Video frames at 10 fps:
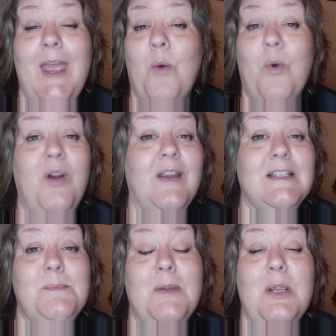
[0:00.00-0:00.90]
We're
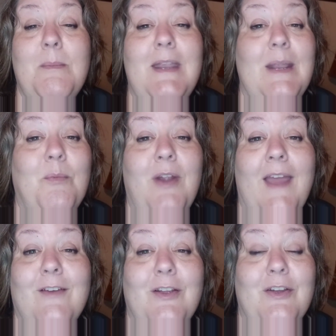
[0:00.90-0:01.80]
experimenting and we're
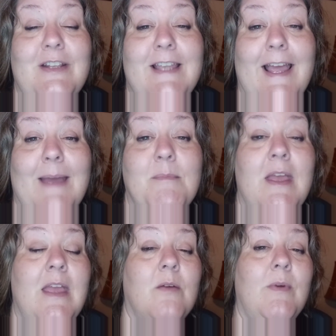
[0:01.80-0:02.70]
having a good time.
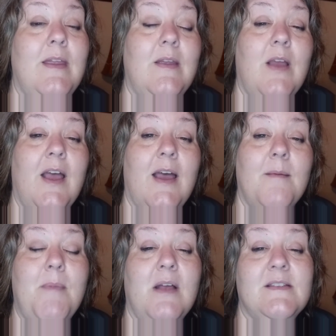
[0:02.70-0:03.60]
We uh,
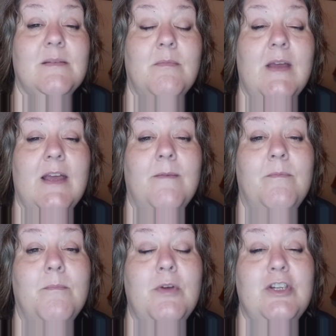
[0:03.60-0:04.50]
bought some uh,
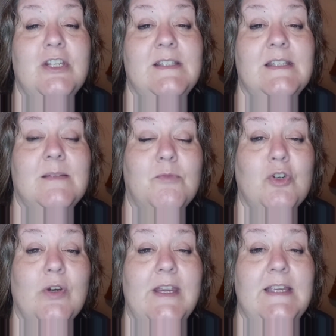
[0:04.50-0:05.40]
bushes and some
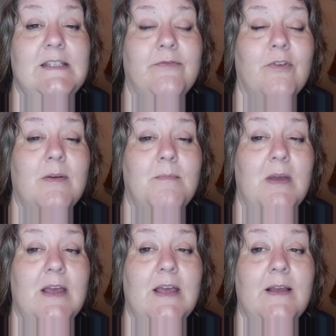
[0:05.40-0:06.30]
trees from
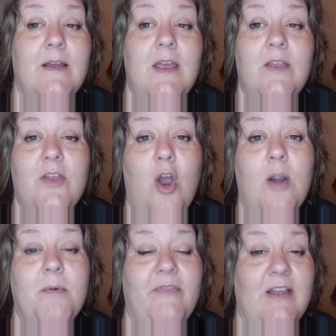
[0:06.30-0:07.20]
uh, the
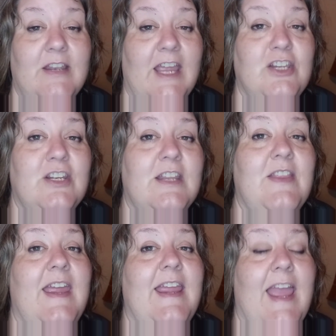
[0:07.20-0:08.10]
Arbor Foundation, and
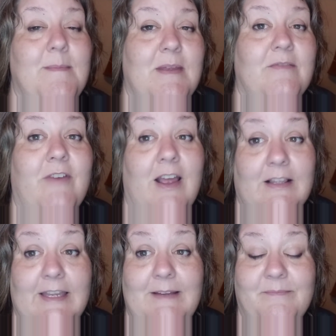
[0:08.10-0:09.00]
they came in
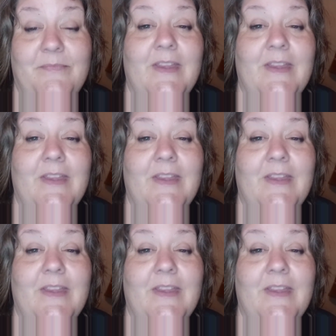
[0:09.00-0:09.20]
finally.